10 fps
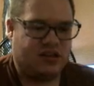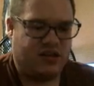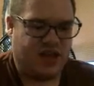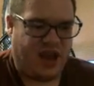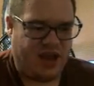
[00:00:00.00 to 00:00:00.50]

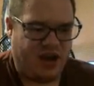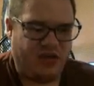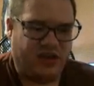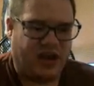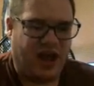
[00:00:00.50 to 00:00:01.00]
Yeah, I know
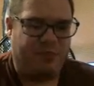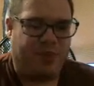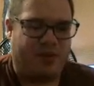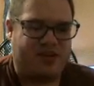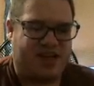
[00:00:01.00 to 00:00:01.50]
the light
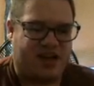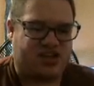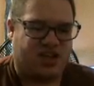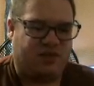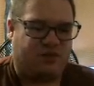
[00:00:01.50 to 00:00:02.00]
bulb is
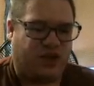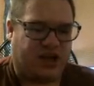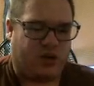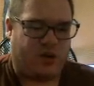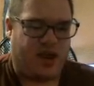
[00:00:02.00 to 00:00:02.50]
actually
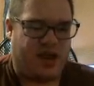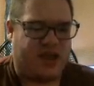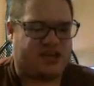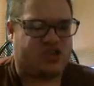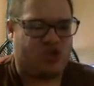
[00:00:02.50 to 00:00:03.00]
flickering
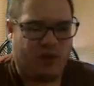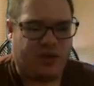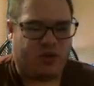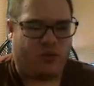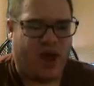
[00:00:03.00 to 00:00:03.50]

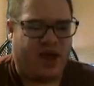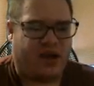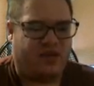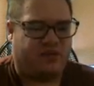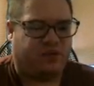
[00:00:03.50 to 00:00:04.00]
extremely red
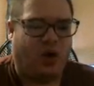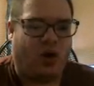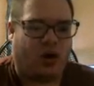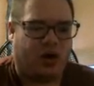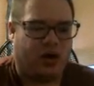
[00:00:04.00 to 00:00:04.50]
on the
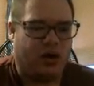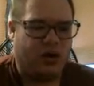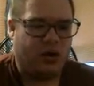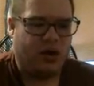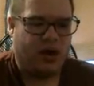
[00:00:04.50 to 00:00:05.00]
floor
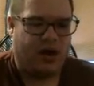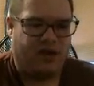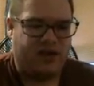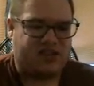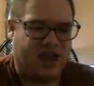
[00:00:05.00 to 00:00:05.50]
and on
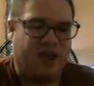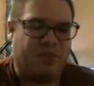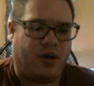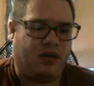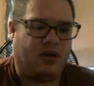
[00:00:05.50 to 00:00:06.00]
the
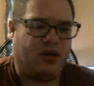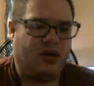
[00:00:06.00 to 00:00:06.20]
table,